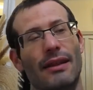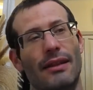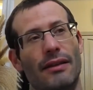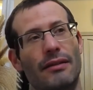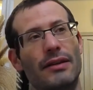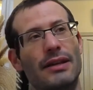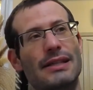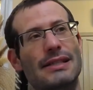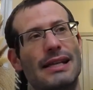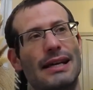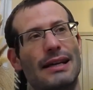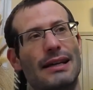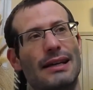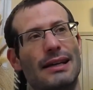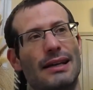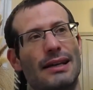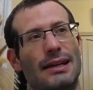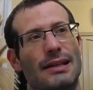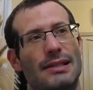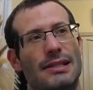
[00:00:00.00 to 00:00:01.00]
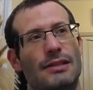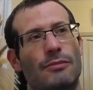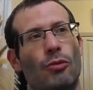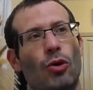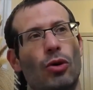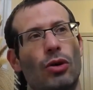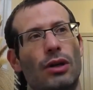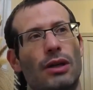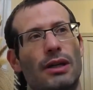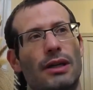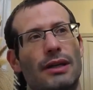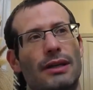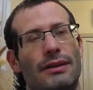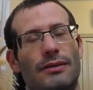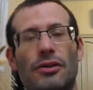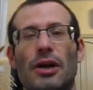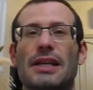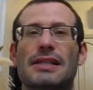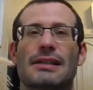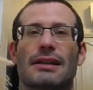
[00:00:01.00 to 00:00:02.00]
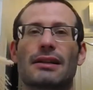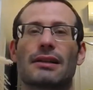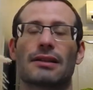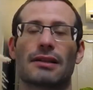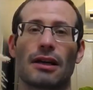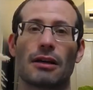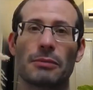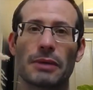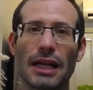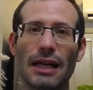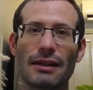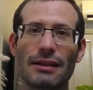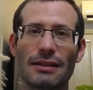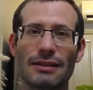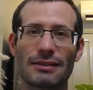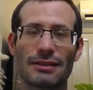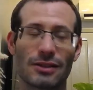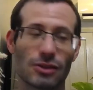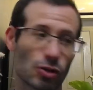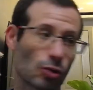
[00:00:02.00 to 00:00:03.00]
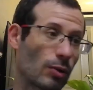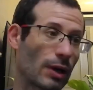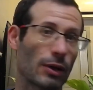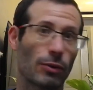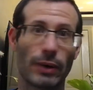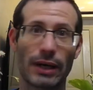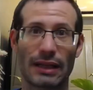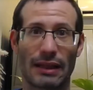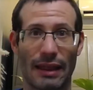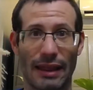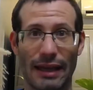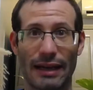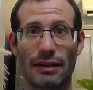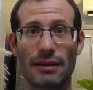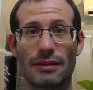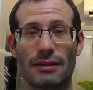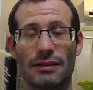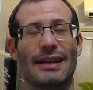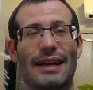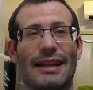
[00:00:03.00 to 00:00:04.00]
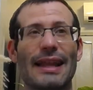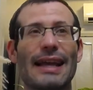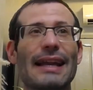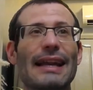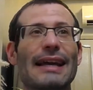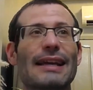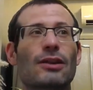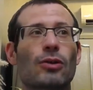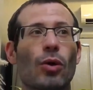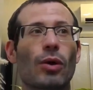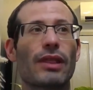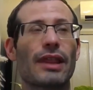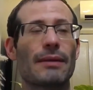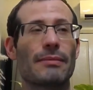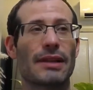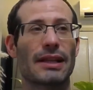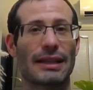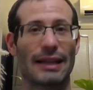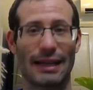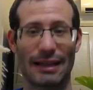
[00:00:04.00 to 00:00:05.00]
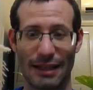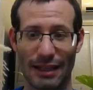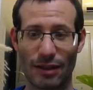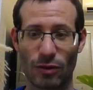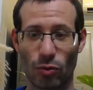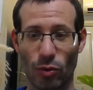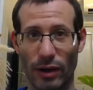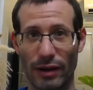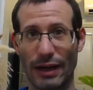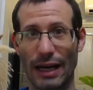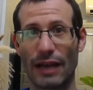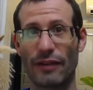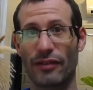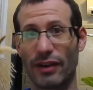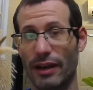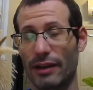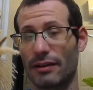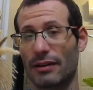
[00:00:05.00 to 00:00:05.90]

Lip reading: there is a small tricycle terminal. So I went there and then I told them that I need to arrive here.